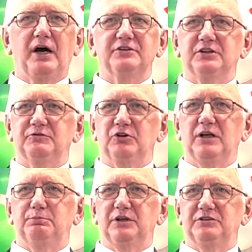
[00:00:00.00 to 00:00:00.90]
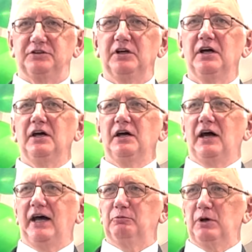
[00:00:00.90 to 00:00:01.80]
Party of Great Britain,
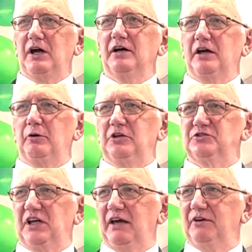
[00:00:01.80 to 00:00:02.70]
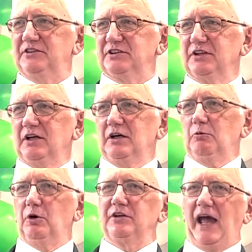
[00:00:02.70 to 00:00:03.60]
and we are going to give
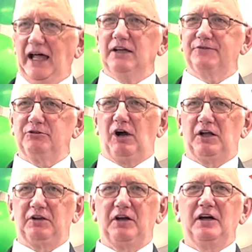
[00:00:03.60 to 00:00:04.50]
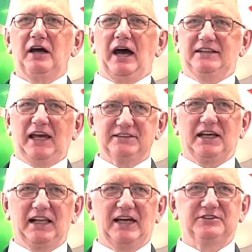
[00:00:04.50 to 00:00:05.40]
it one hell of a run at
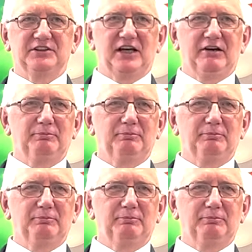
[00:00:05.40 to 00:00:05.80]
getting elected here